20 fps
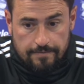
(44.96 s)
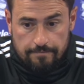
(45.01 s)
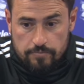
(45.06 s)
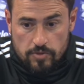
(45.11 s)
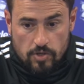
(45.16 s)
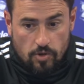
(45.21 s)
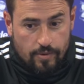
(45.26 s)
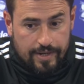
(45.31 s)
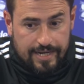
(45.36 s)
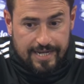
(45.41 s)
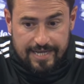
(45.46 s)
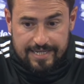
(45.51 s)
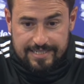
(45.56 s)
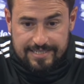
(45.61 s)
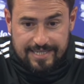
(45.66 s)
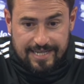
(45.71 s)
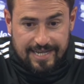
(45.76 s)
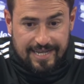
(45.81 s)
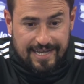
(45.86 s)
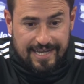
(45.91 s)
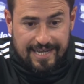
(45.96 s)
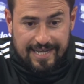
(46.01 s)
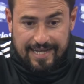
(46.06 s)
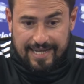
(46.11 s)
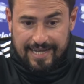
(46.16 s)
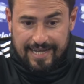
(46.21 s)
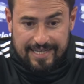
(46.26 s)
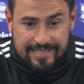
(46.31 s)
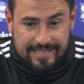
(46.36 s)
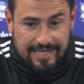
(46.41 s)
No one
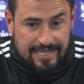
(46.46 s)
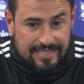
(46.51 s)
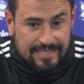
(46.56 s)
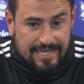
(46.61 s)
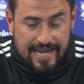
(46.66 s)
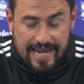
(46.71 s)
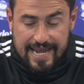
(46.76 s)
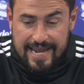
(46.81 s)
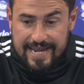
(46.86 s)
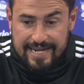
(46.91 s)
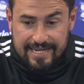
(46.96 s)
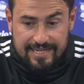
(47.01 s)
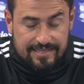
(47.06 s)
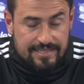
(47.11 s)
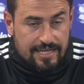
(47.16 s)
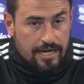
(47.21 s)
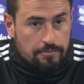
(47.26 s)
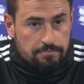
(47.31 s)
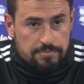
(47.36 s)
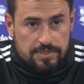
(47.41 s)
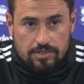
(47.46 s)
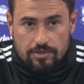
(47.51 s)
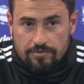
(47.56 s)
had any doubt